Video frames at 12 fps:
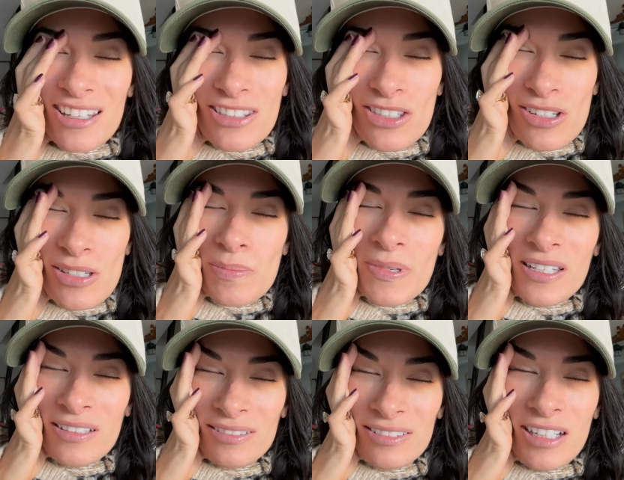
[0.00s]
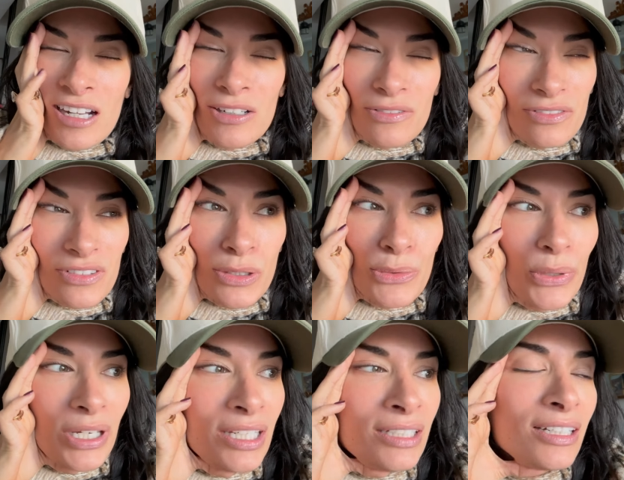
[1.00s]
it's just been kind of
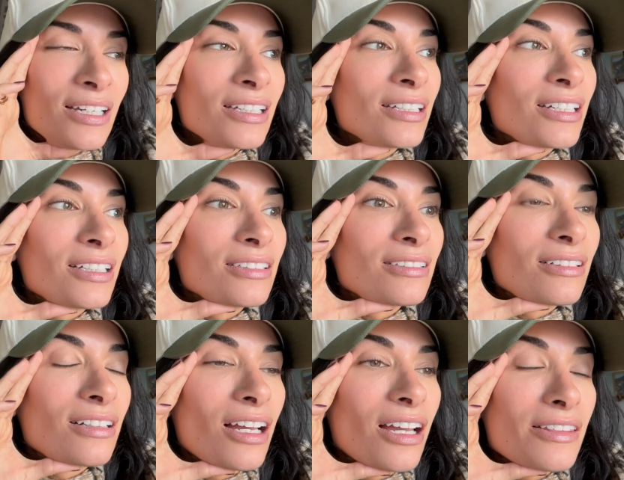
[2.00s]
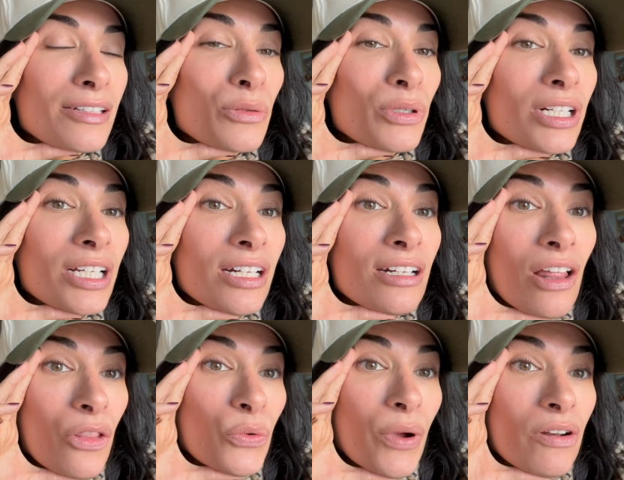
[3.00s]
annoying, and I think we're gonna get
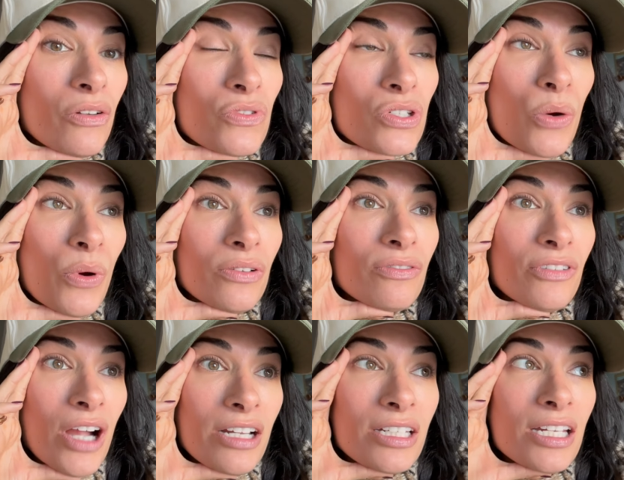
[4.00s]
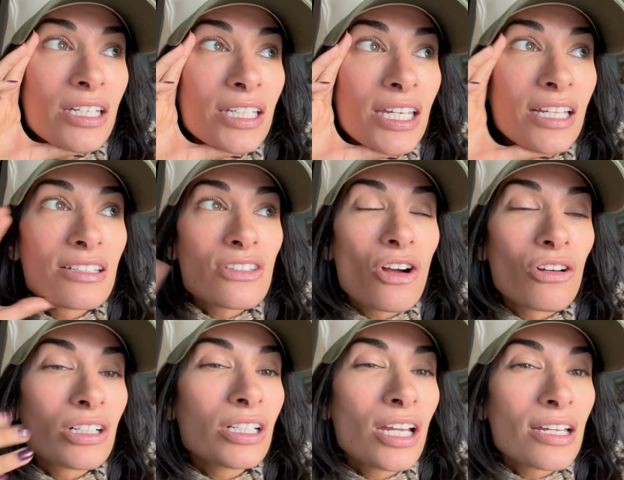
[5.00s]
another round of snow on Friday, and it's
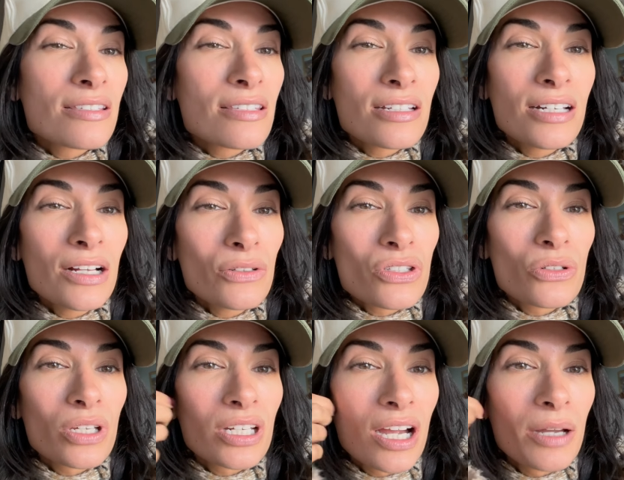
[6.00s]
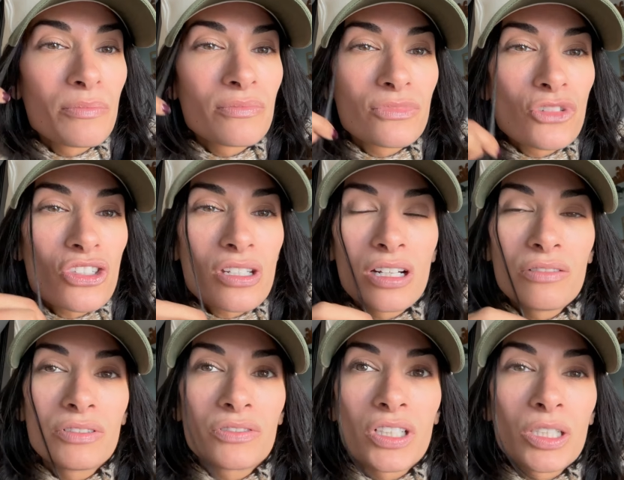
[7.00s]
already icy now, so like I'm just kind
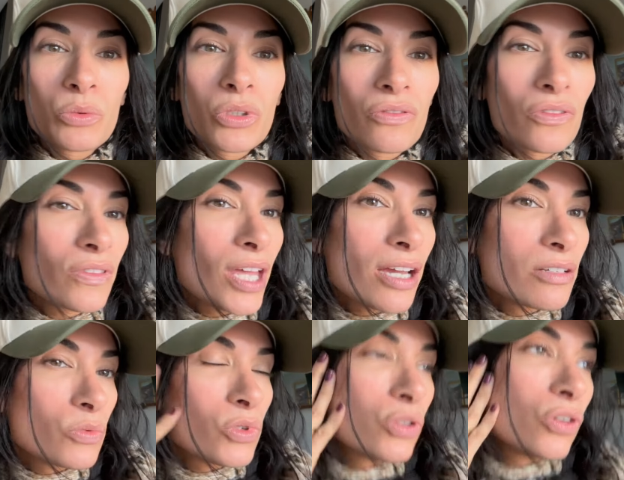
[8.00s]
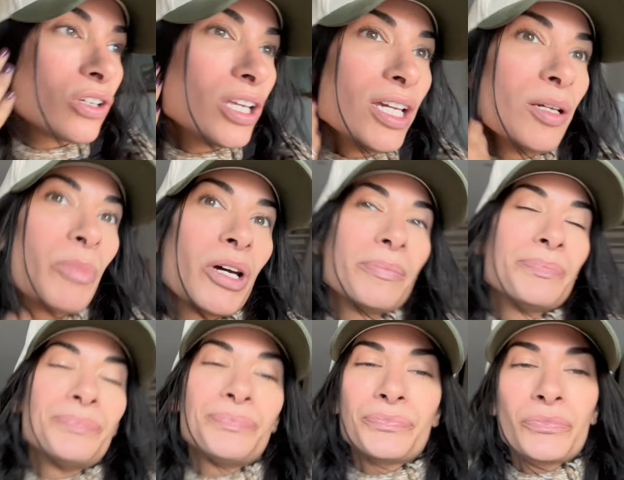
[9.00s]
of afraid what that will look like,
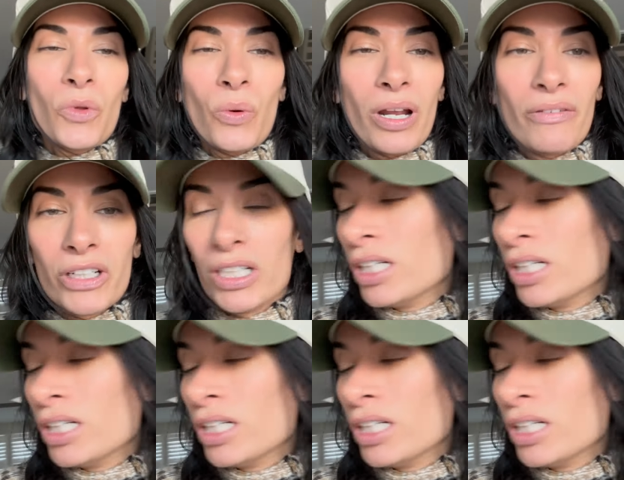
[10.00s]
but whatever.